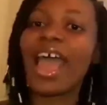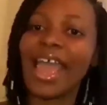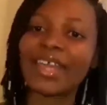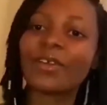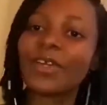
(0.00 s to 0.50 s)

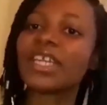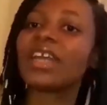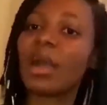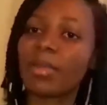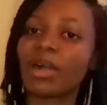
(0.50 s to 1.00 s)
Irene
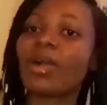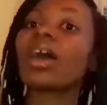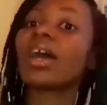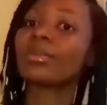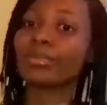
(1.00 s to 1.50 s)

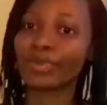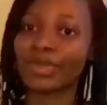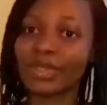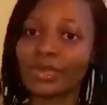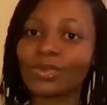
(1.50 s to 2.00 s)
Amanka
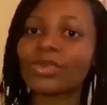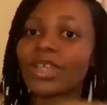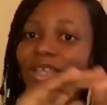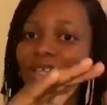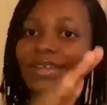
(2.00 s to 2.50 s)
Bonsu.
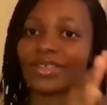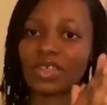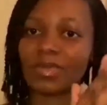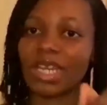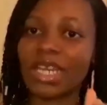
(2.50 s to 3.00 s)
Yeah,
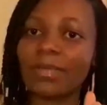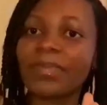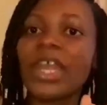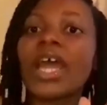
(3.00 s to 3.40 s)
just my name.